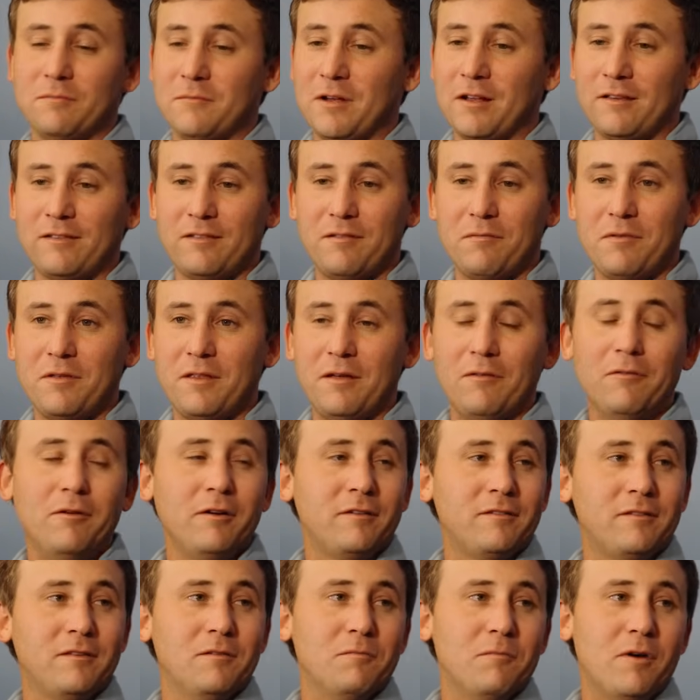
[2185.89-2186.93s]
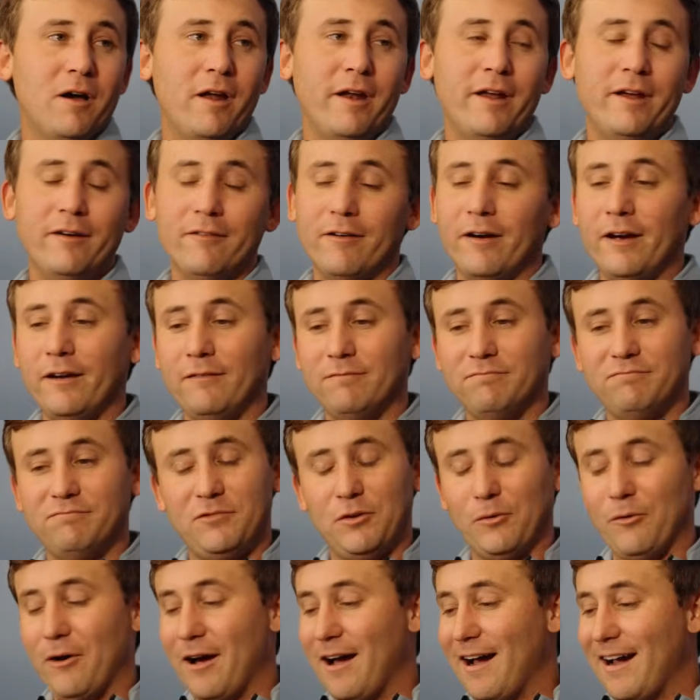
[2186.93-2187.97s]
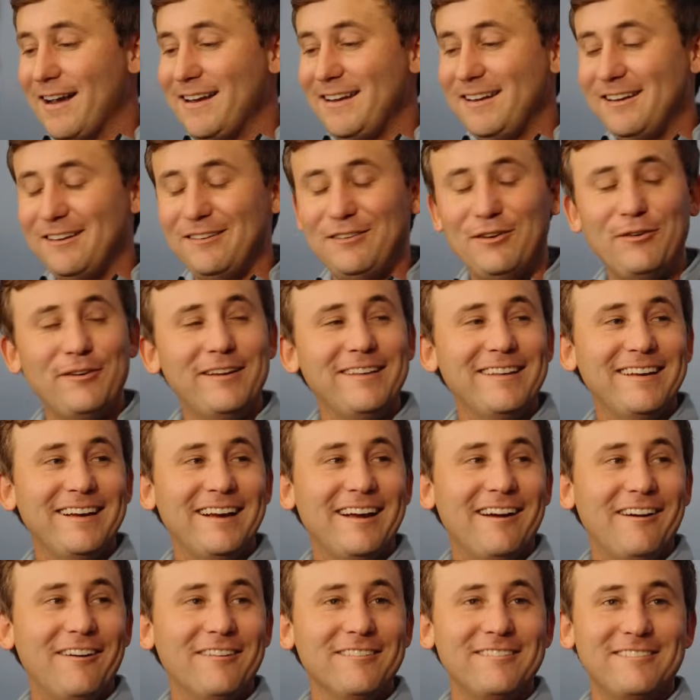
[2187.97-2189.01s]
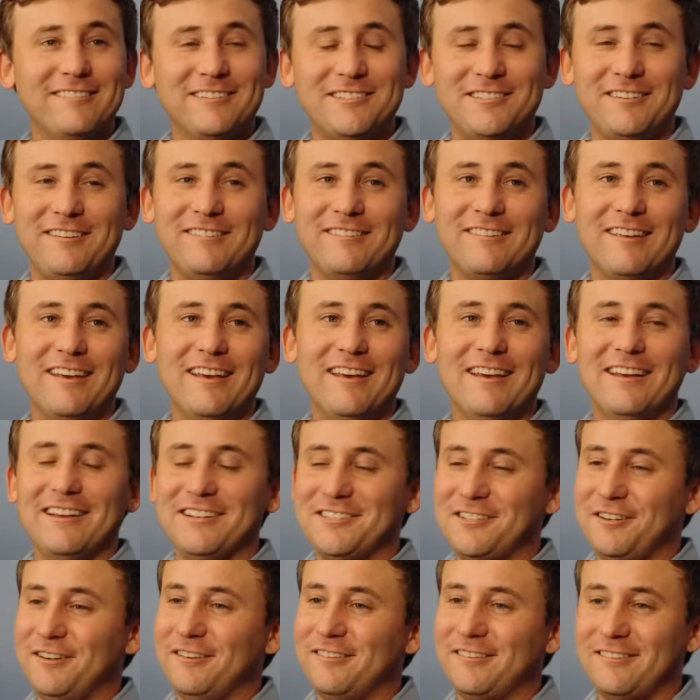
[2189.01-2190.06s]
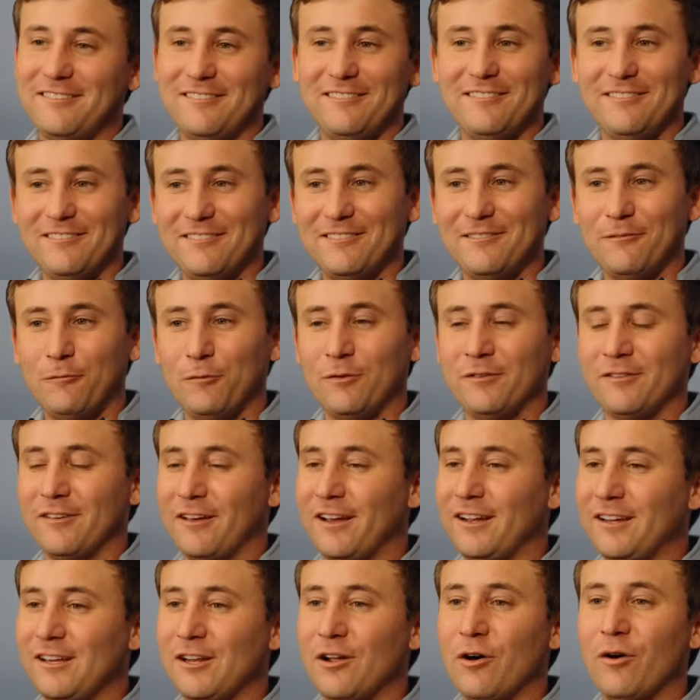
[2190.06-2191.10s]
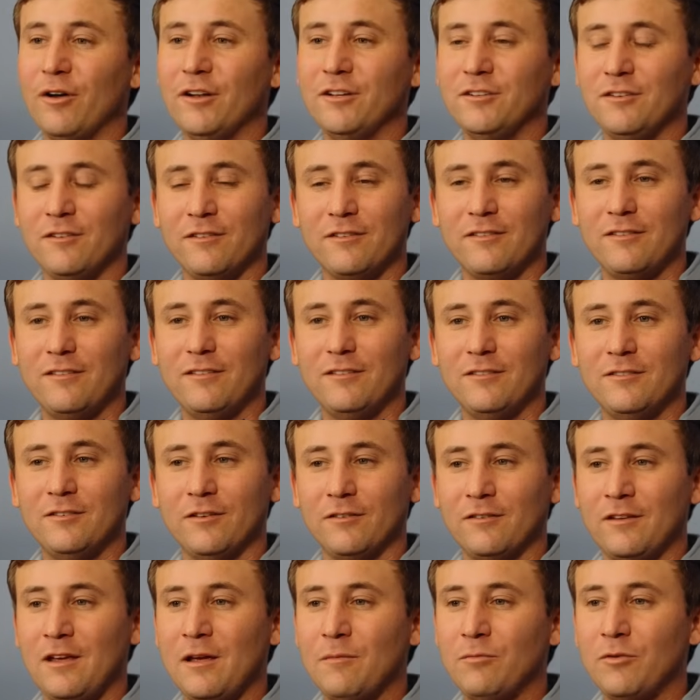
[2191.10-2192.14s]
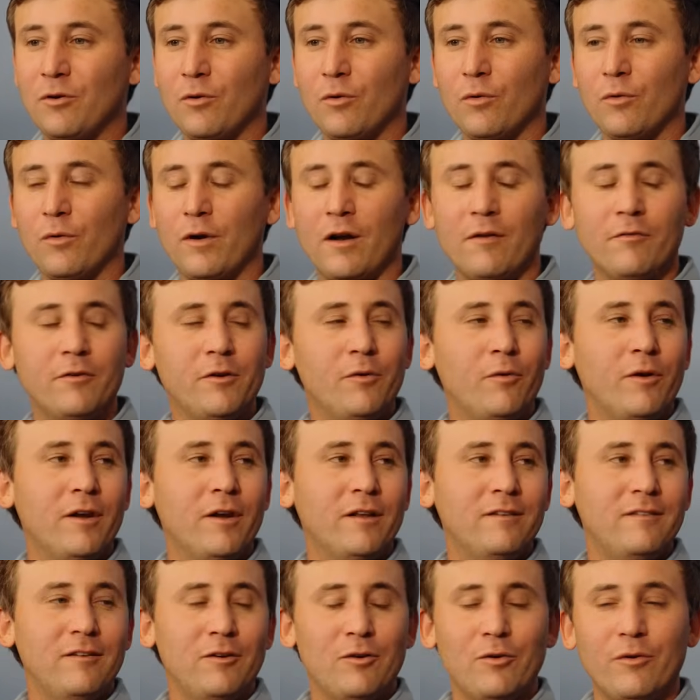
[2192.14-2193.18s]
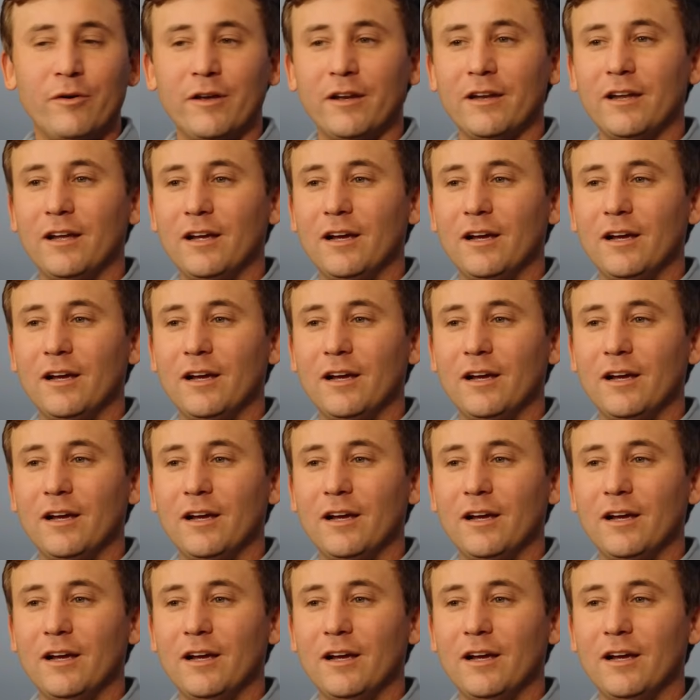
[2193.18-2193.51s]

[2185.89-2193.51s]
I'm not somebody that looks at the money. Like, do I need to do anything else? And she's she's was like, you know, just just keep doing whatever you want to do, and